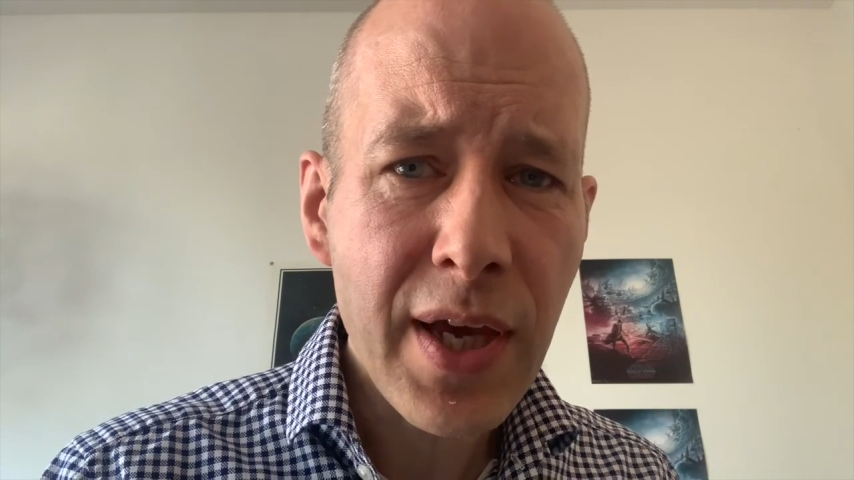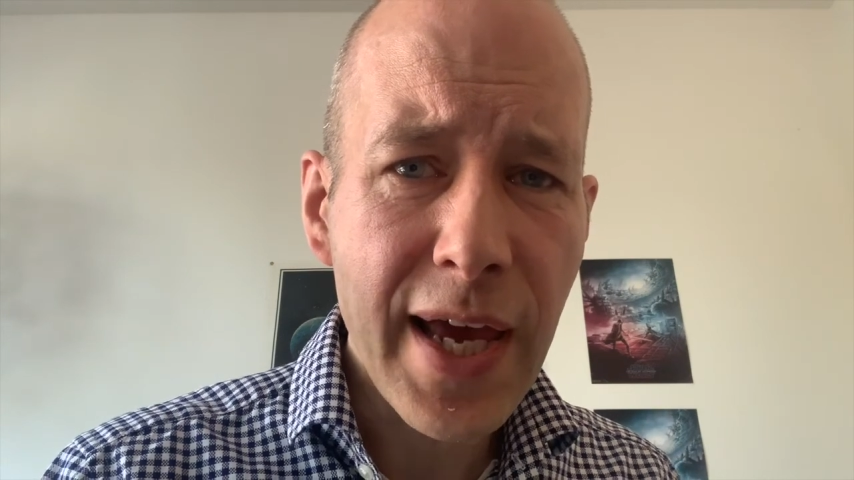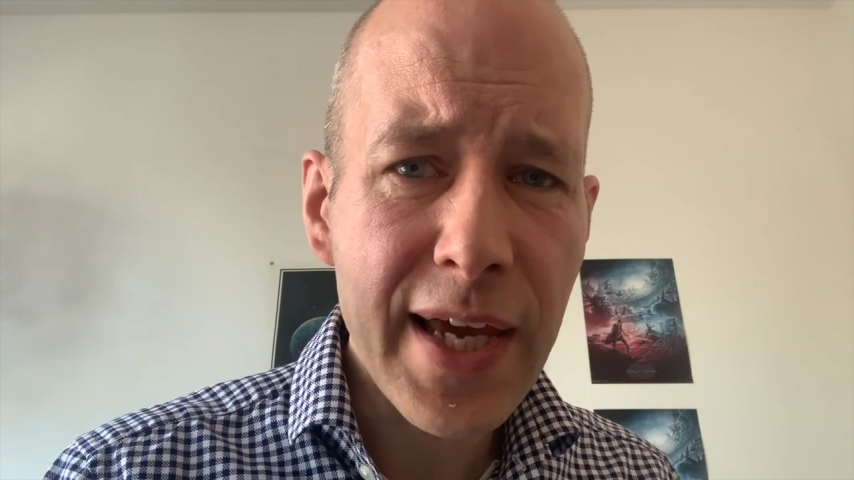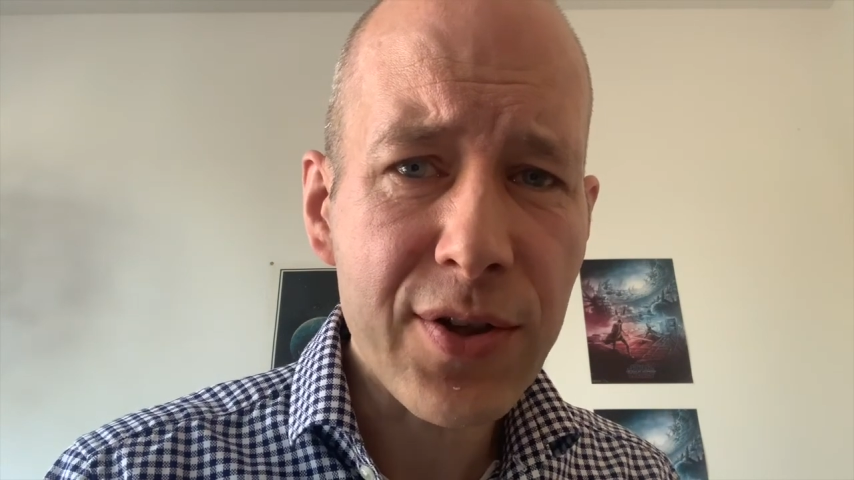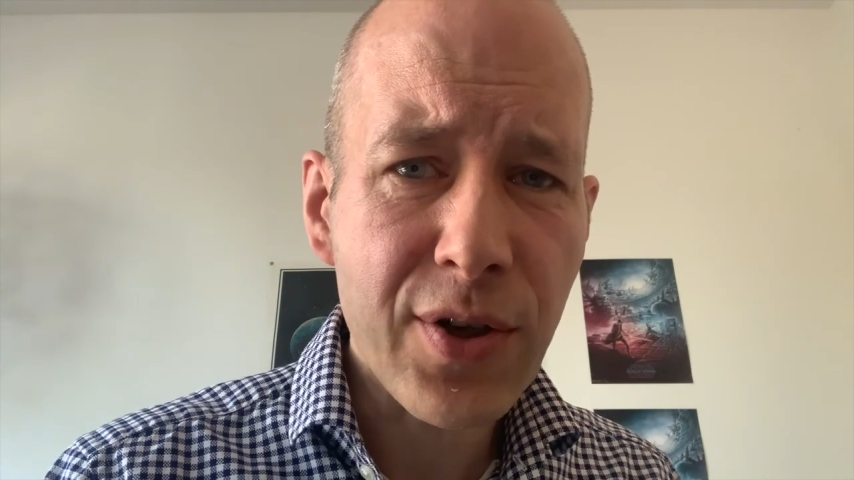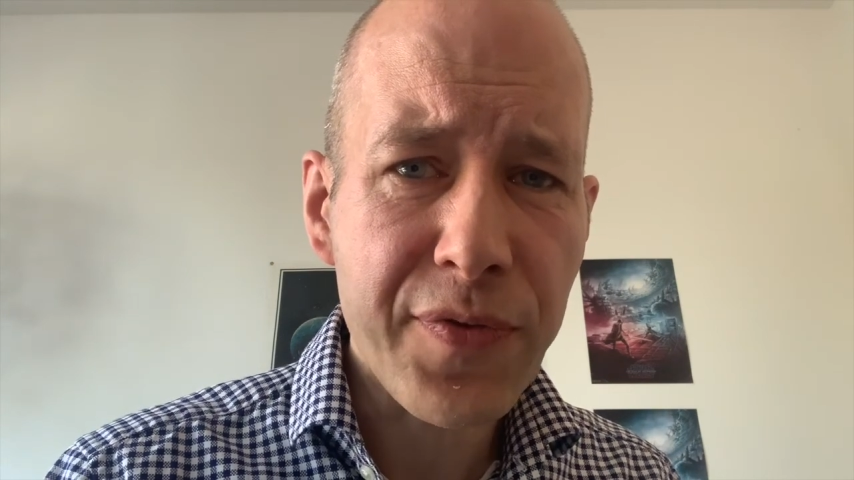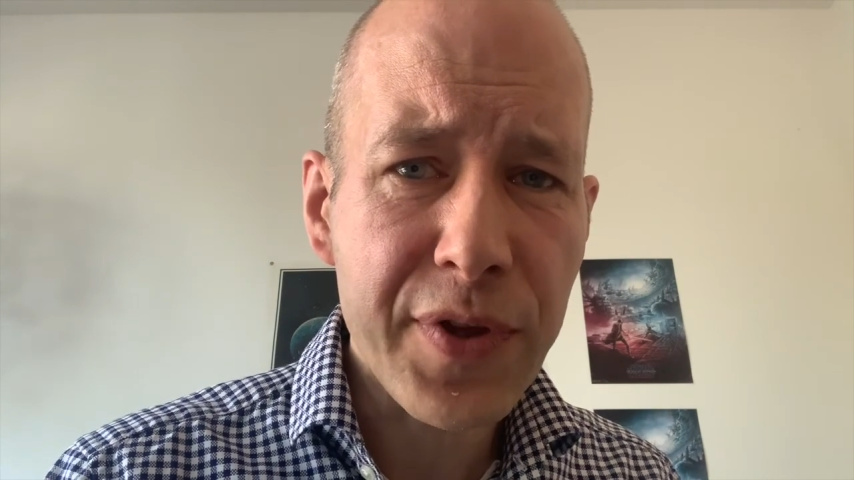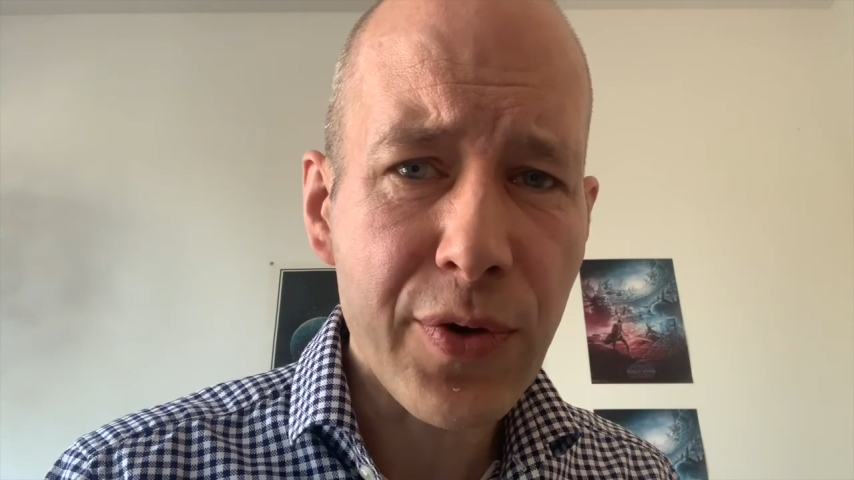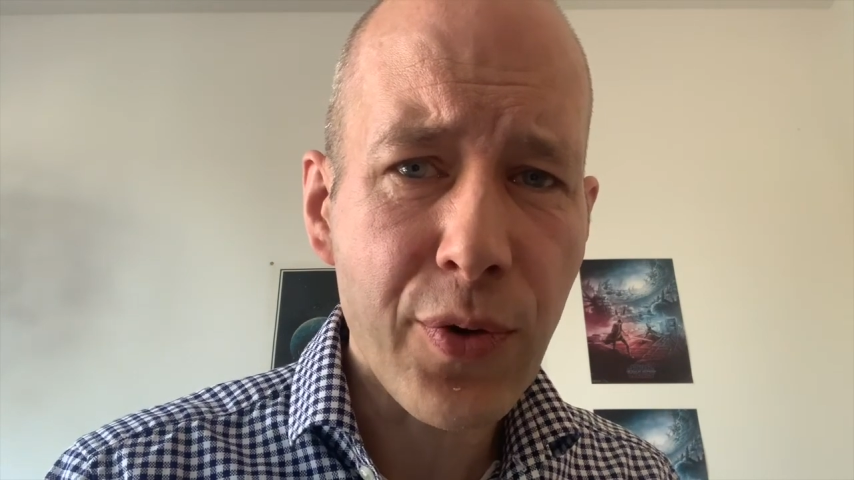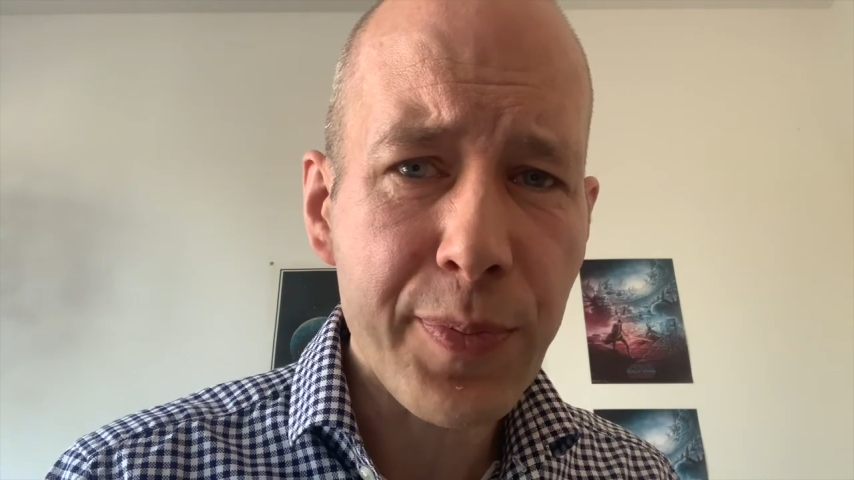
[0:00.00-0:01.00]
and of the
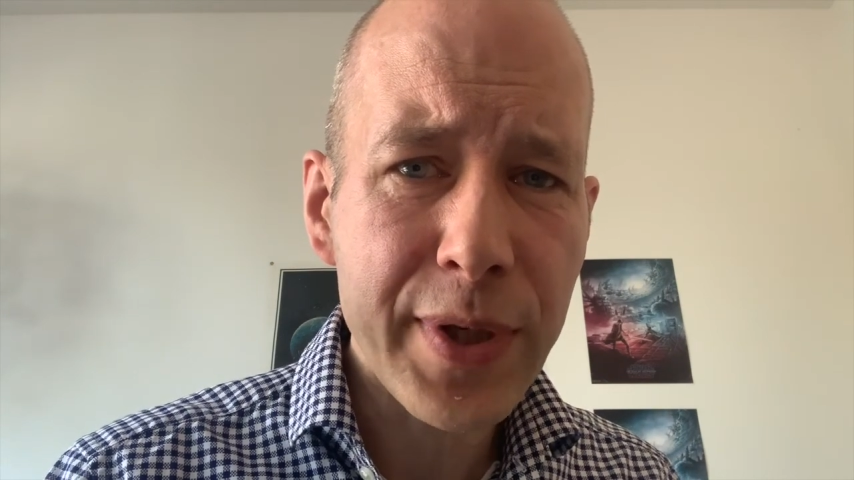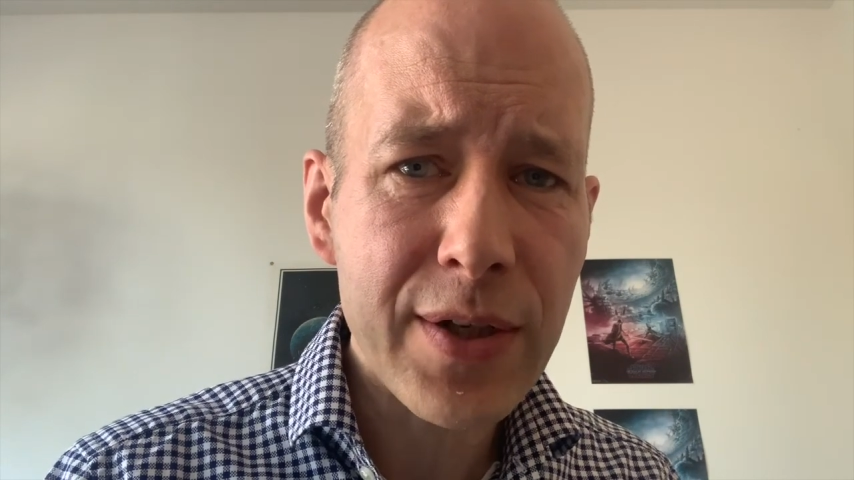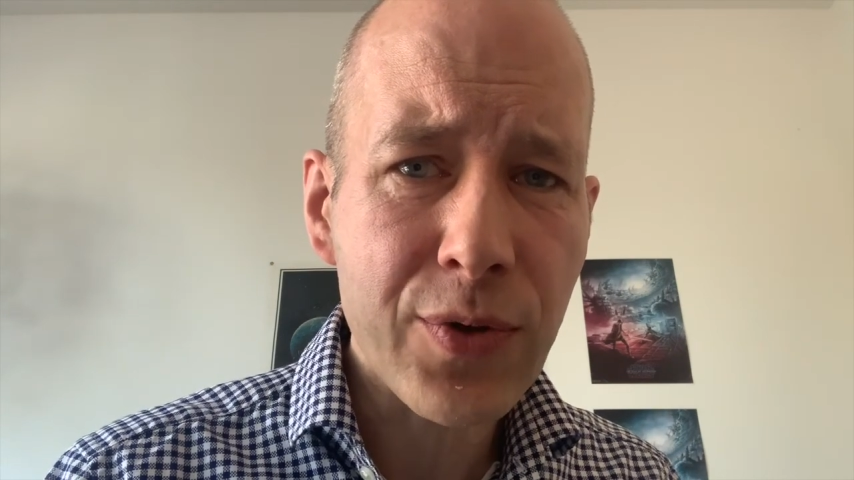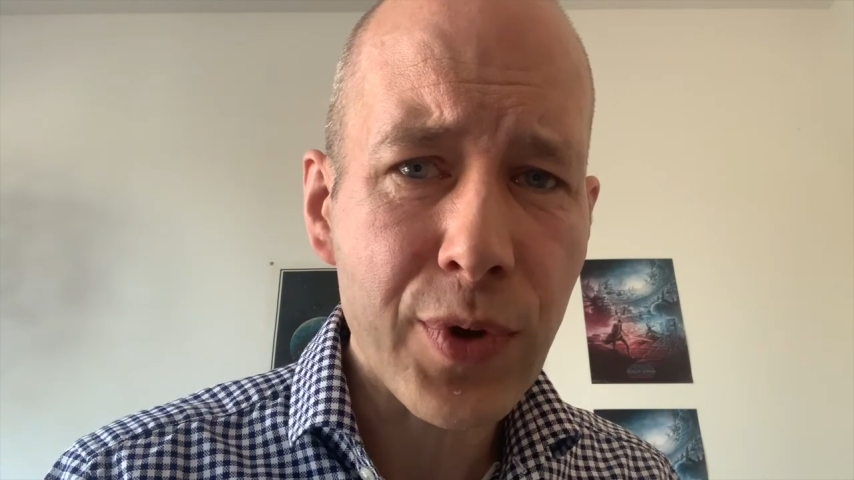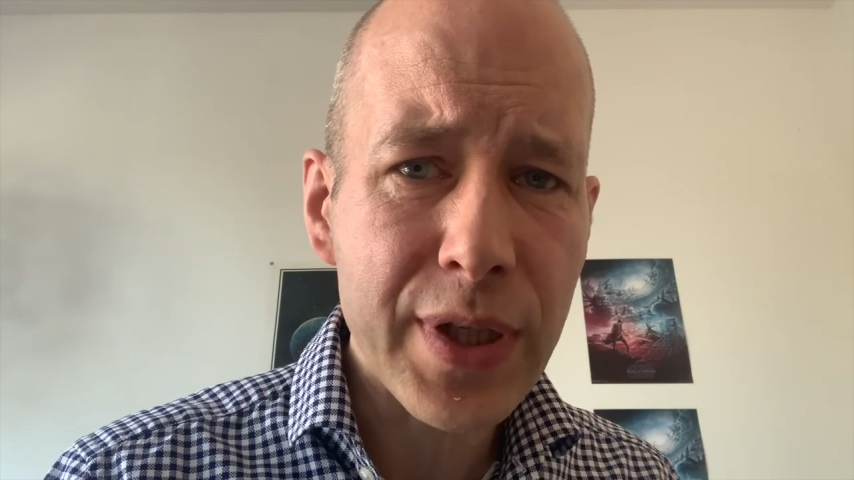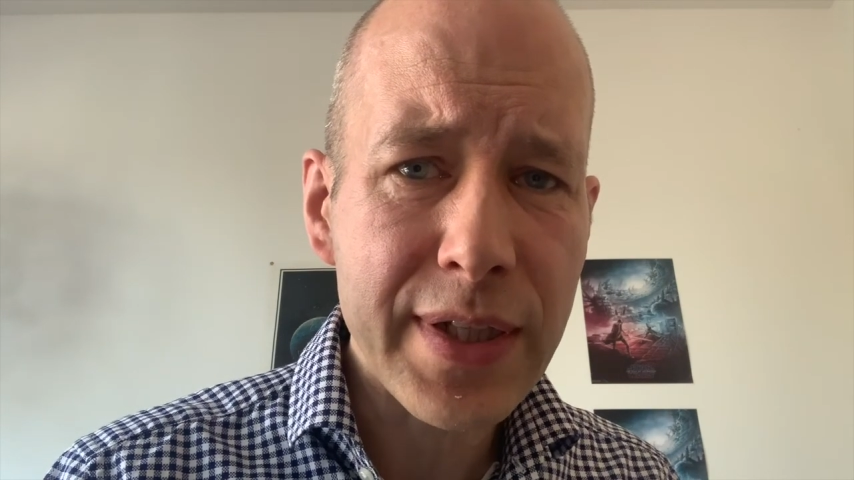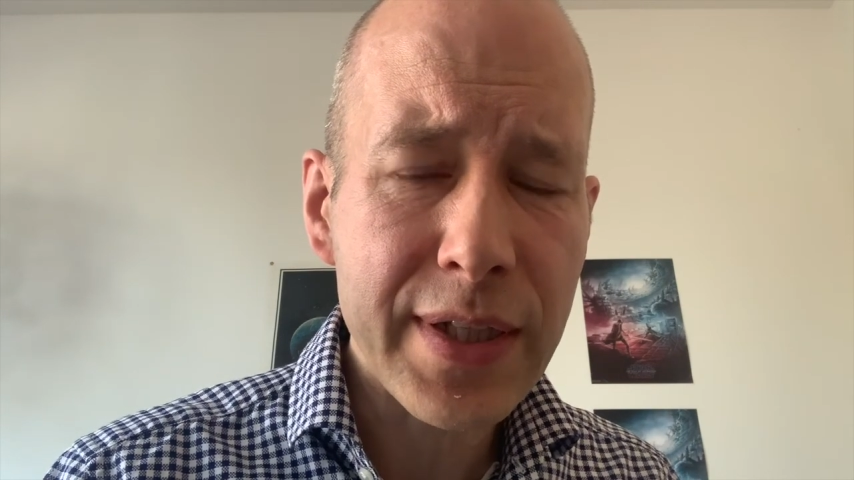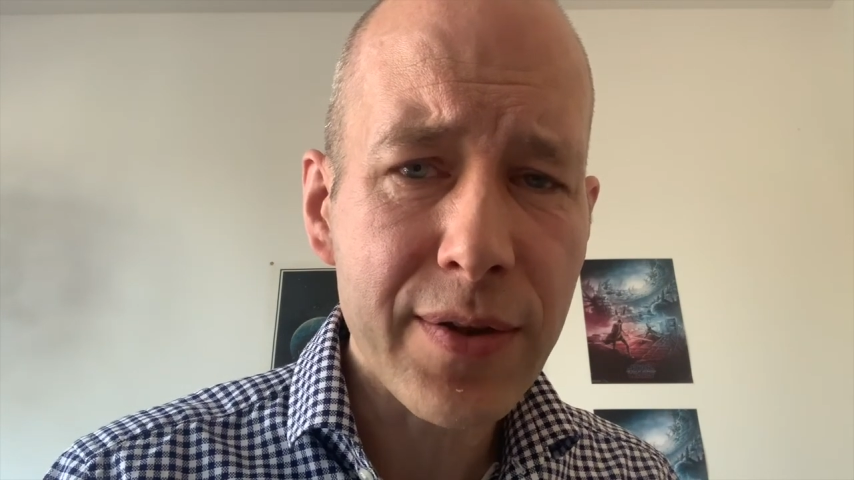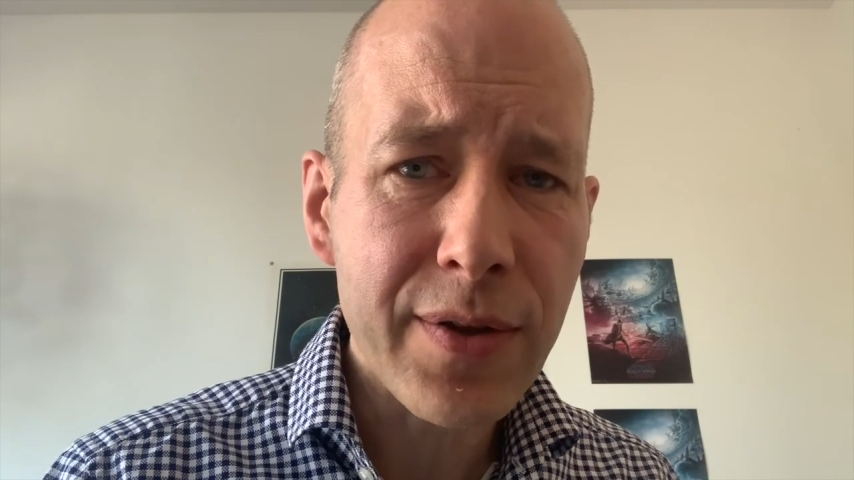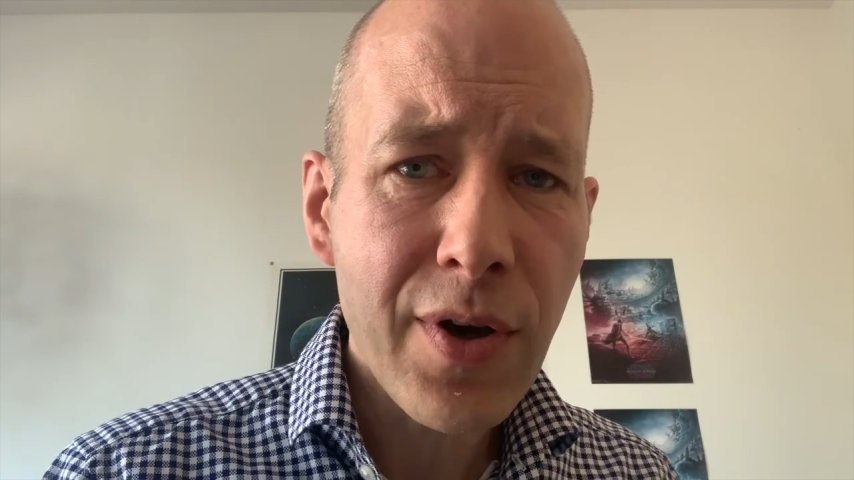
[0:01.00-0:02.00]
European Green
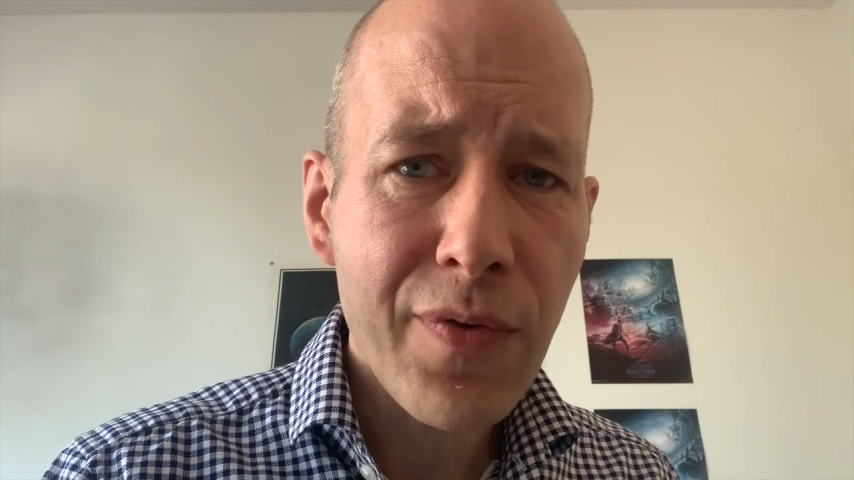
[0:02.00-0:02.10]
Deal